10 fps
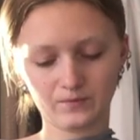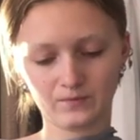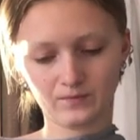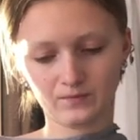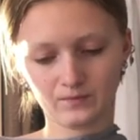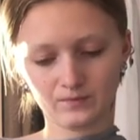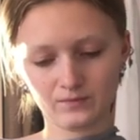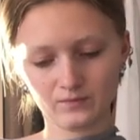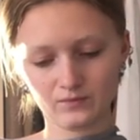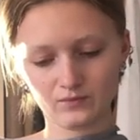
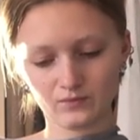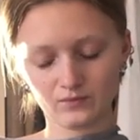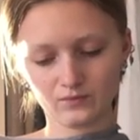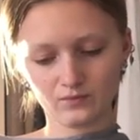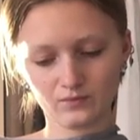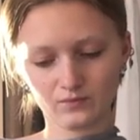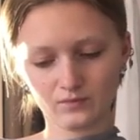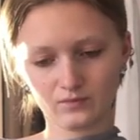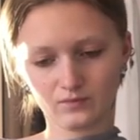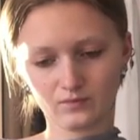
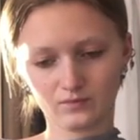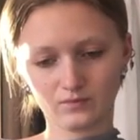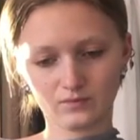Nobody speaks.